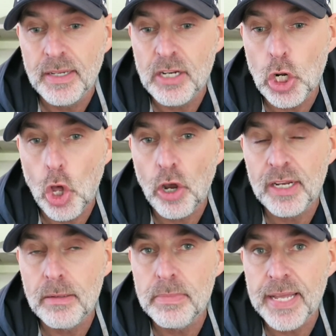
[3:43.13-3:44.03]

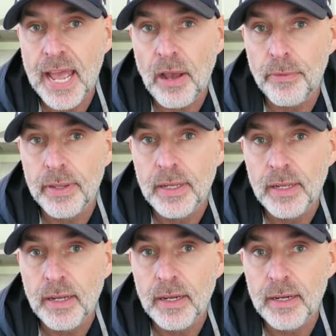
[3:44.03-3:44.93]
locking them down
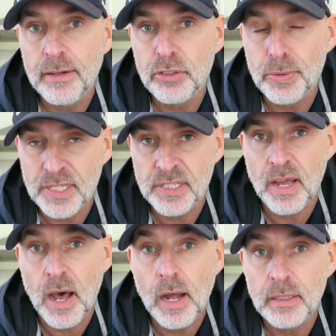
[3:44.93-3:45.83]
to a
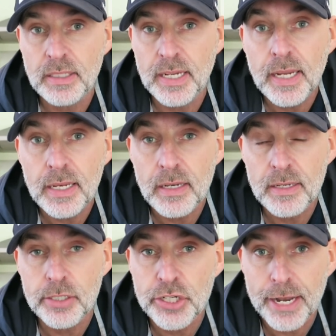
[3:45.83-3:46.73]
start in
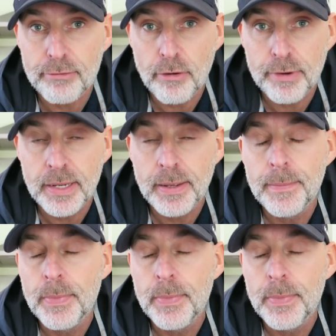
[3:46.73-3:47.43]
January.